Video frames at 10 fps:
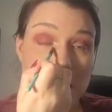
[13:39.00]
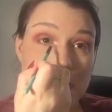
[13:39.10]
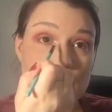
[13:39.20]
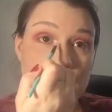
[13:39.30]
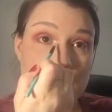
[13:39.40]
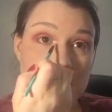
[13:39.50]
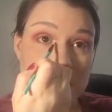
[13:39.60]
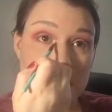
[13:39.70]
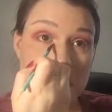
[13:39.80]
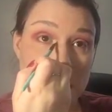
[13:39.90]
That's
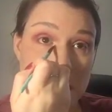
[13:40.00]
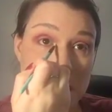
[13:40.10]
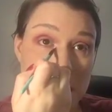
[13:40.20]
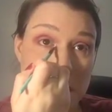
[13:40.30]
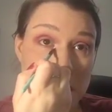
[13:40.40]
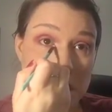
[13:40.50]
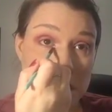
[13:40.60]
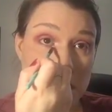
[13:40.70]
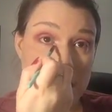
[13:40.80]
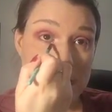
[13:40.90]
pigmented.
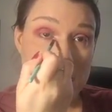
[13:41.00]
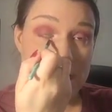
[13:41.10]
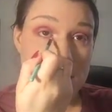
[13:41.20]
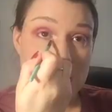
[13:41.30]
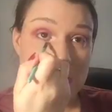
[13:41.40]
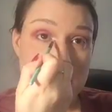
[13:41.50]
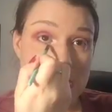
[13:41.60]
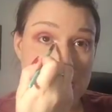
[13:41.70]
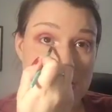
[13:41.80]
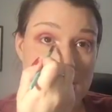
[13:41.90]
So I didn't even
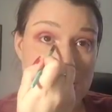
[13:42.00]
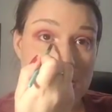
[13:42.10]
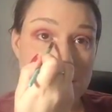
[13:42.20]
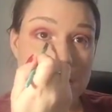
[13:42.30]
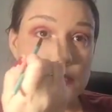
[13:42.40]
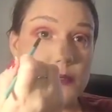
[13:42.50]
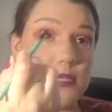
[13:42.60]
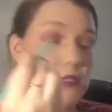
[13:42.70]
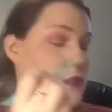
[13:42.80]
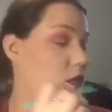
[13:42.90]
need any Fix
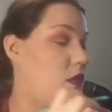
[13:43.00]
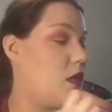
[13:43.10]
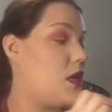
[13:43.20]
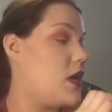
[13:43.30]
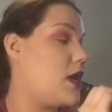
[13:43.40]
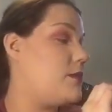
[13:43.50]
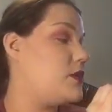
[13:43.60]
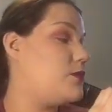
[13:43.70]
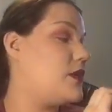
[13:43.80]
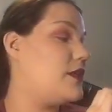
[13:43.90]
Plus. I'm
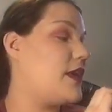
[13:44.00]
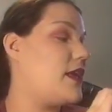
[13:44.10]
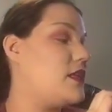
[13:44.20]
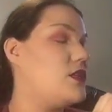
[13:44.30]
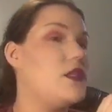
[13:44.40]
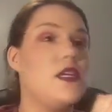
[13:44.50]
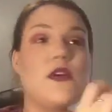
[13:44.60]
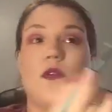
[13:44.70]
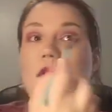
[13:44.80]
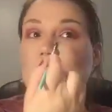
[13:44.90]
just putting that into the
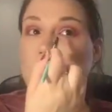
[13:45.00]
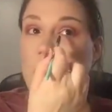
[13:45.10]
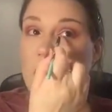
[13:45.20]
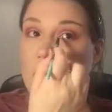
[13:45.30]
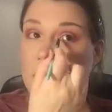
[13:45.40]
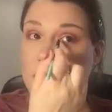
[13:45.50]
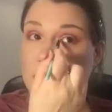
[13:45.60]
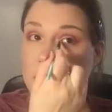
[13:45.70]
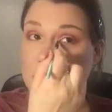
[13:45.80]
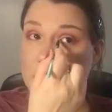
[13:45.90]
corner of the eye,
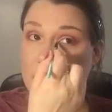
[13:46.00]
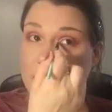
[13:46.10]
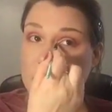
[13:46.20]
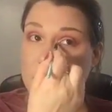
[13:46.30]
trying to make my eyes